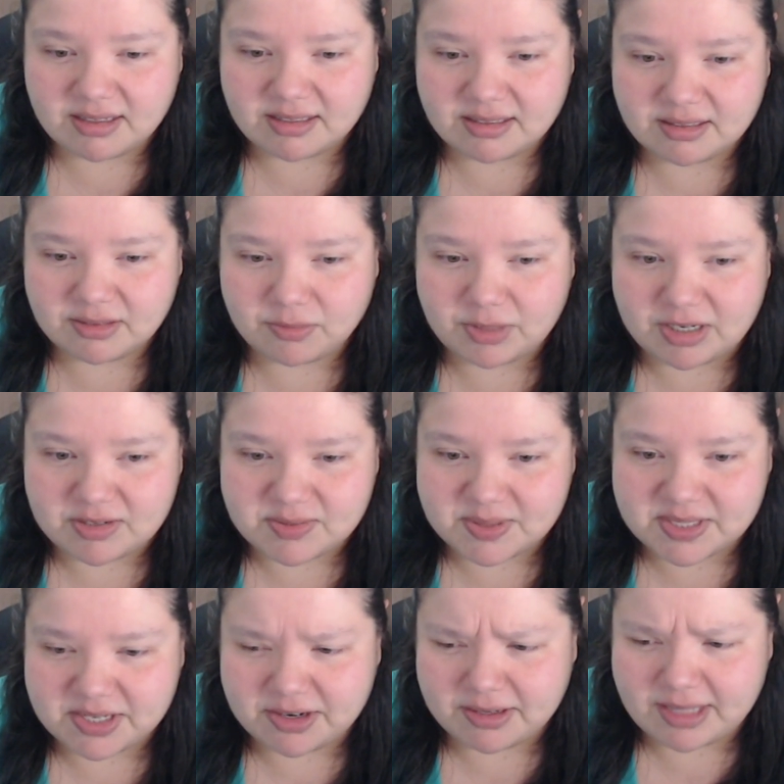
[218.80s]
What else was
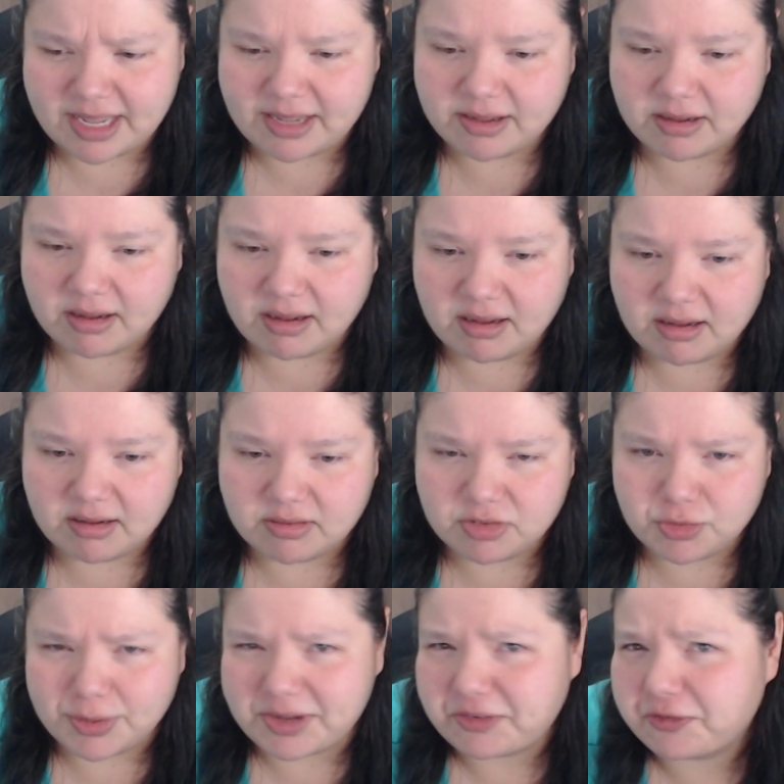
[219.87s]
there? Like
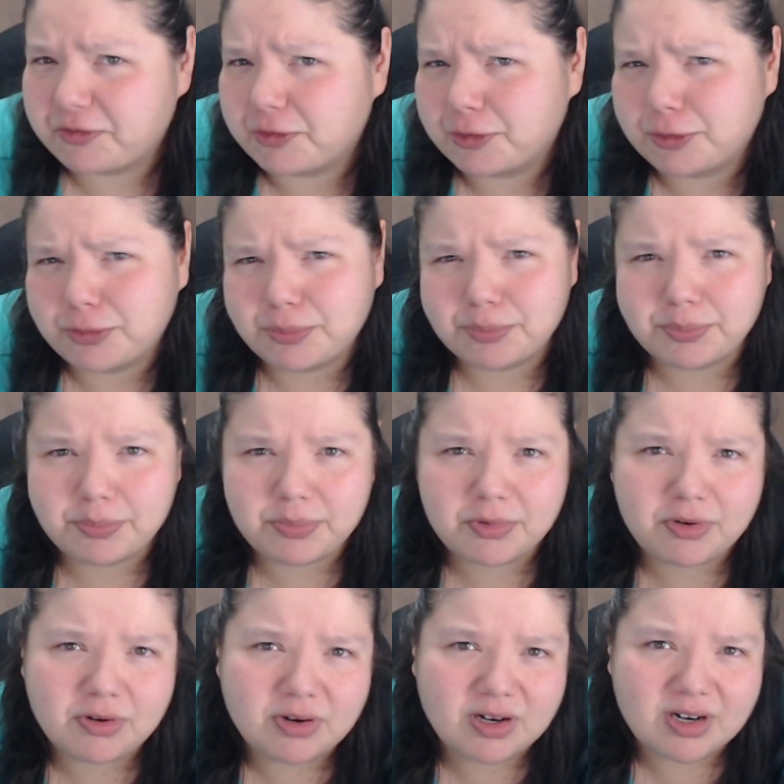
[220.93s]
doing fruit
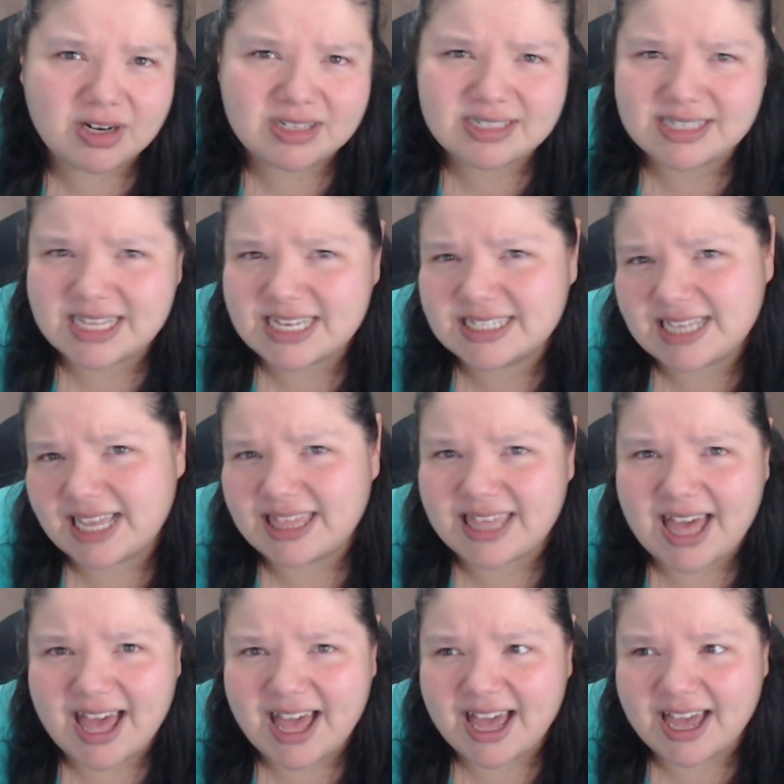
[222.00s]
boards, things like
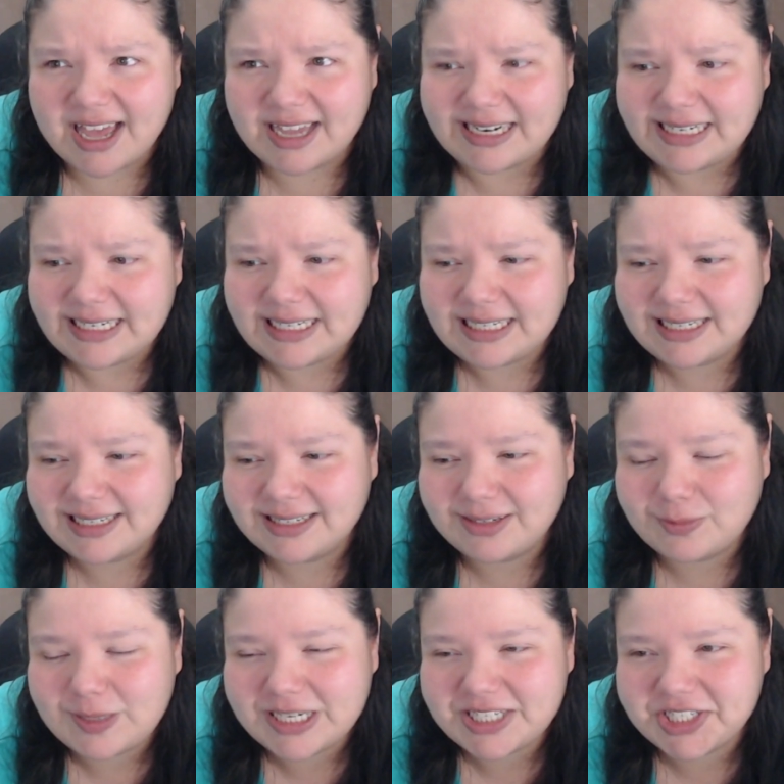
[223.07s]
that,
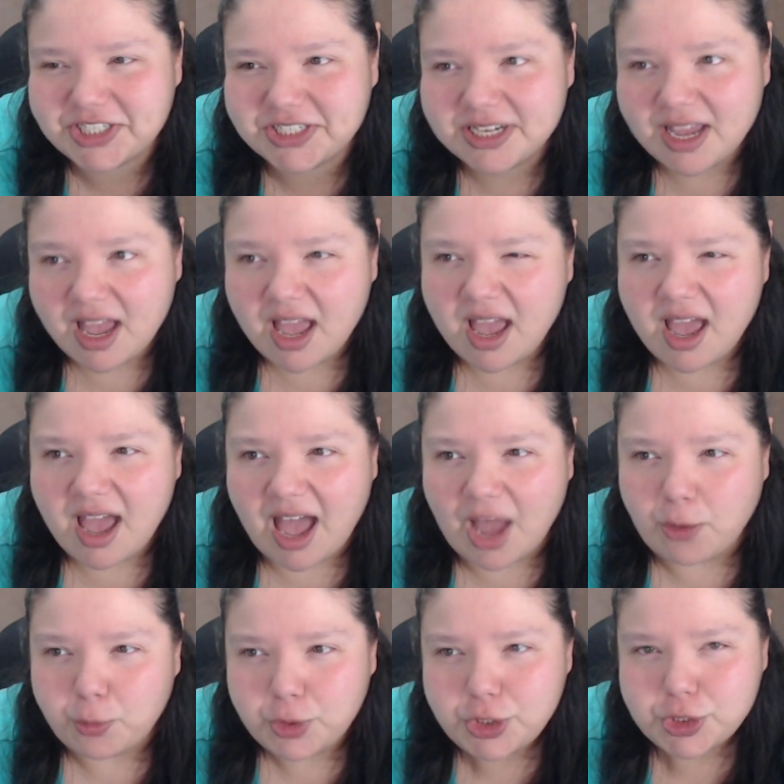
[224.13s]
which I
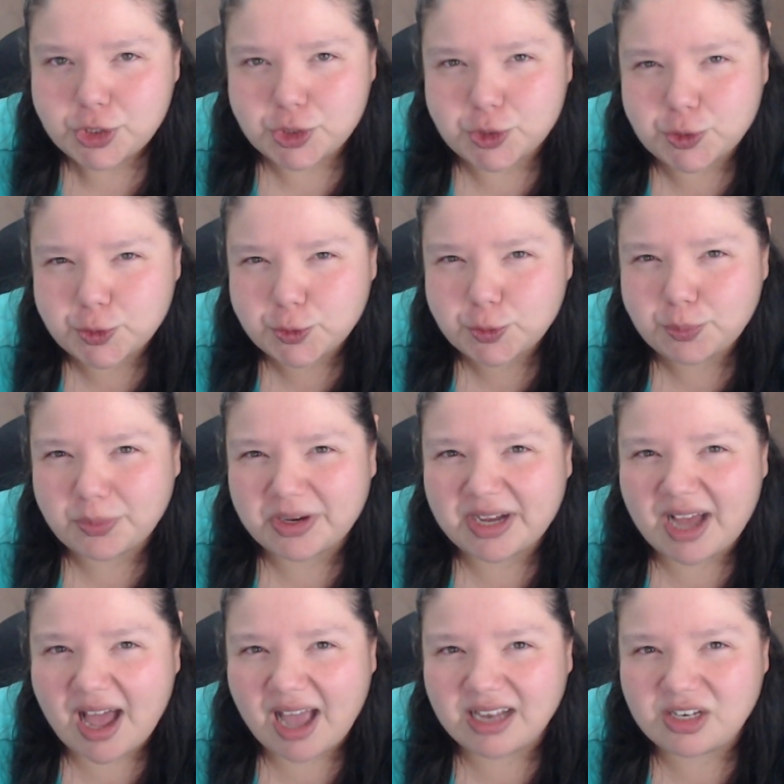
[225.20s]
would do, but
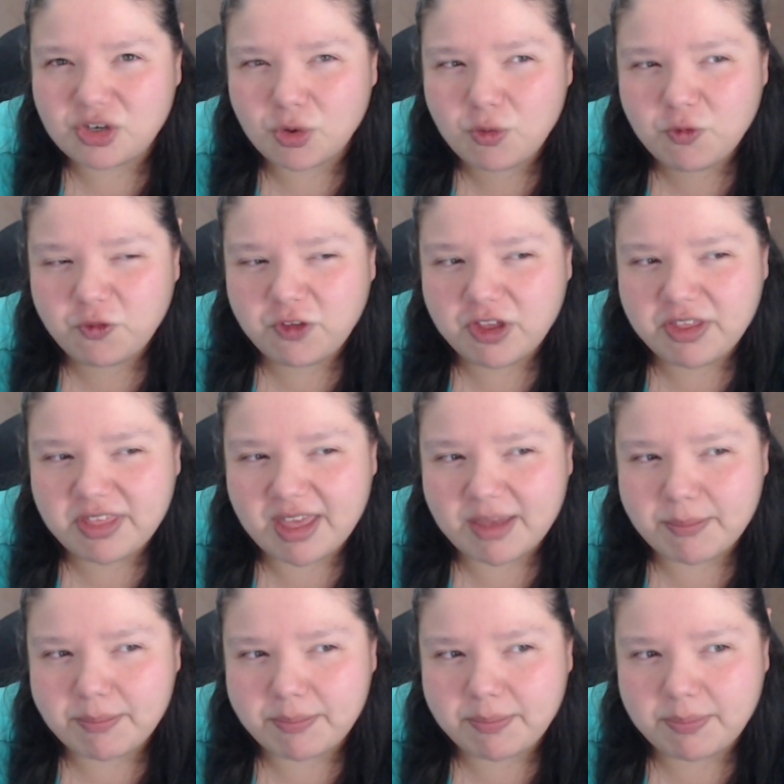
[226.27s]
I don't feel that
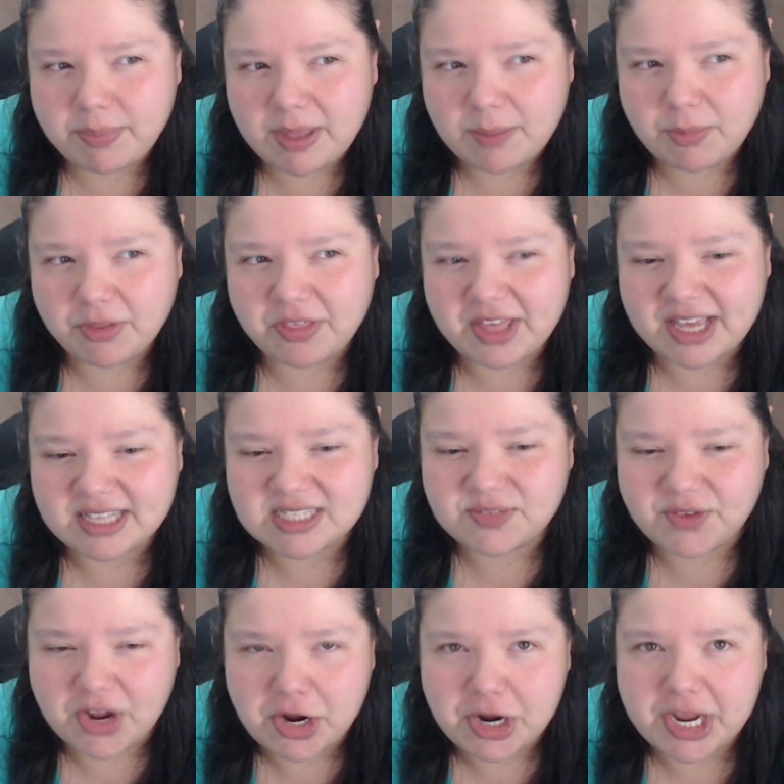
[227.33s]
people think it's
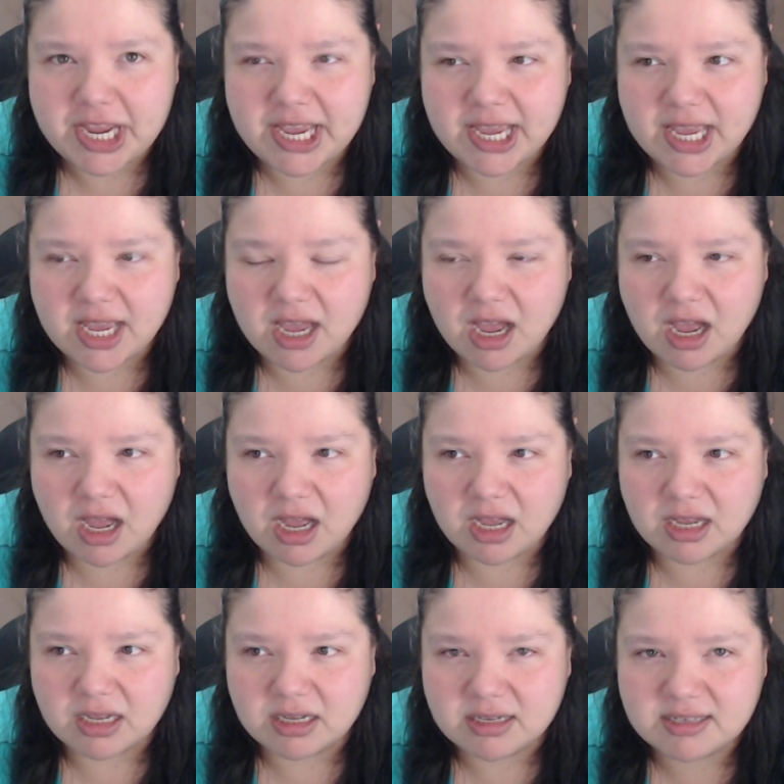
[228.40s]
very
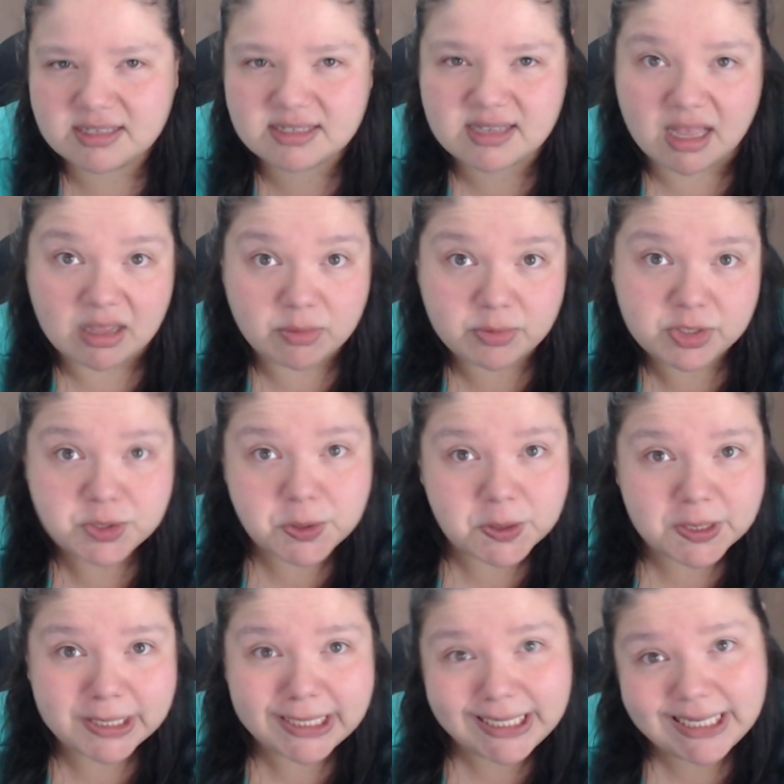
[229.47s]

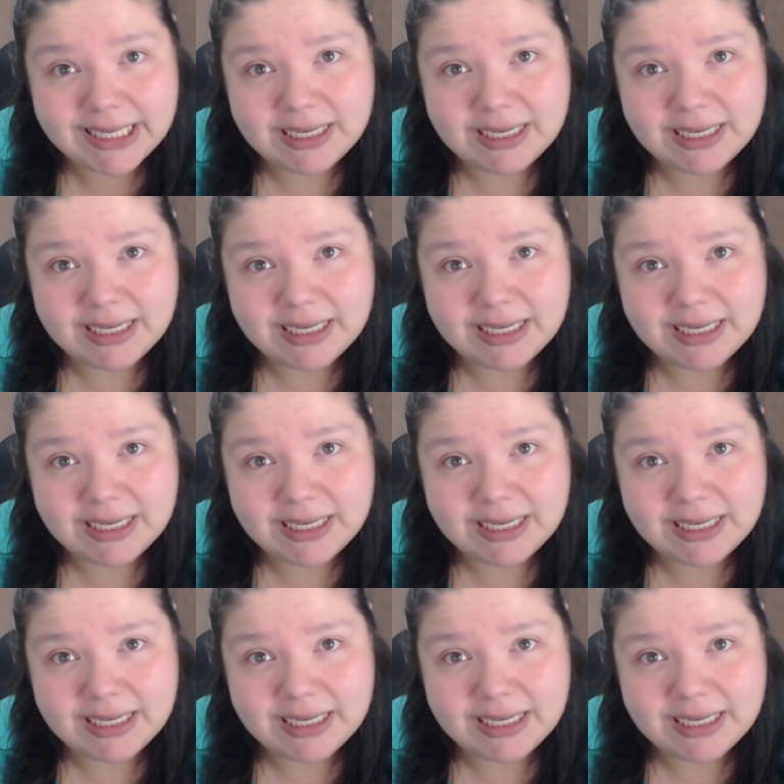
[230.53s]
celebratory.